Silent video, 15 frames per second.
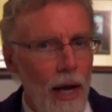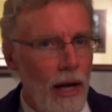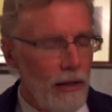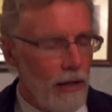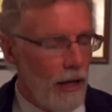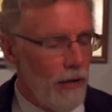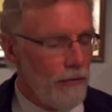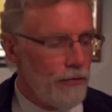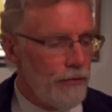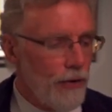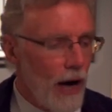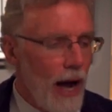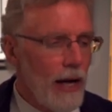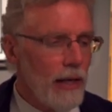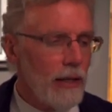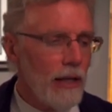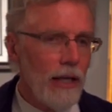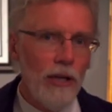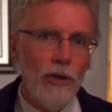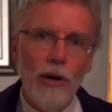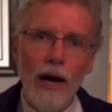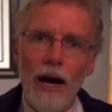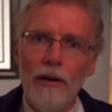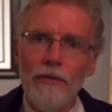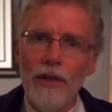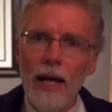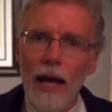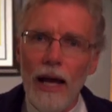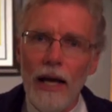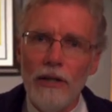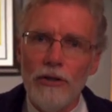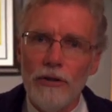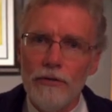And then finally, you have the age